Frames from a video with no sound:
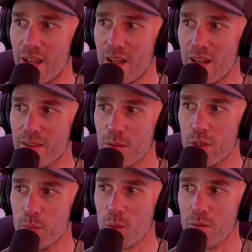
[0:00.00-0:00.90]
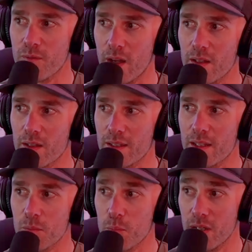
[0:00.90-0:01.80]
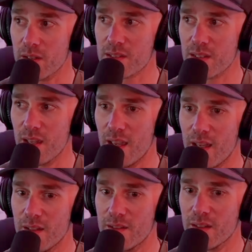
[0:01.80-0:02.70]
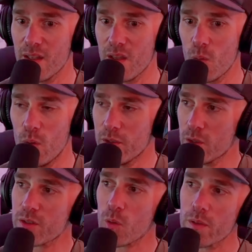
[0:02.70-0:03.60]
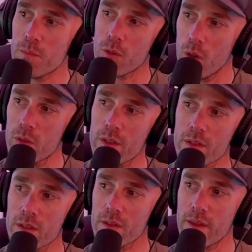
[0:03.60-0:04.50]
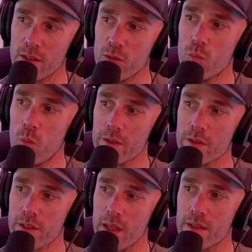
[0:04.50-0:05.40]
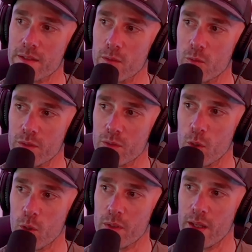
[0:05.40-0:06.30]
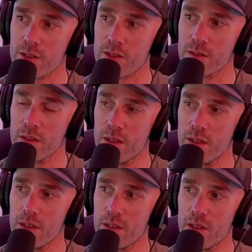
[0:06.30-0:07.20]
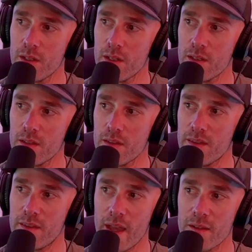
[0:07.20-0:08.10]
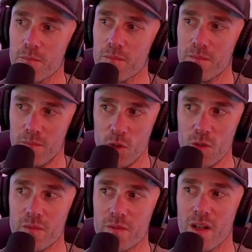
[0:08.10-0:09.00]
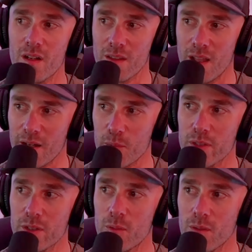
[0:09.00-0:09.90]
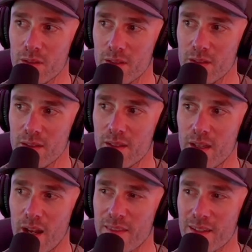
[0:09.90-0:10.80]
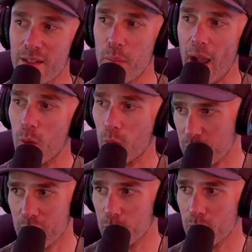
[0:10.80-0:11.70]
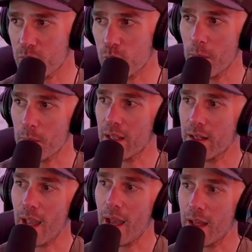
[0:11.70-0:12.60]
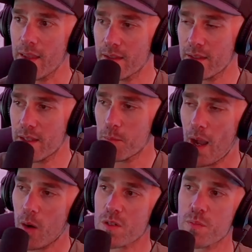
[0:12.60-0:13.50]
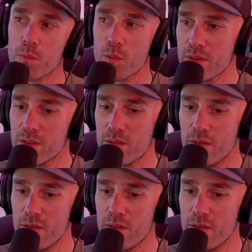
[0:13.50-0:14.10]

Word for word: and I think people are finally getting pissed. And when your story broke that you won your case for the whistleblower protection, that moved a lot of people, and I think it empowers people. Is what I'm getting at. it, it empowers people to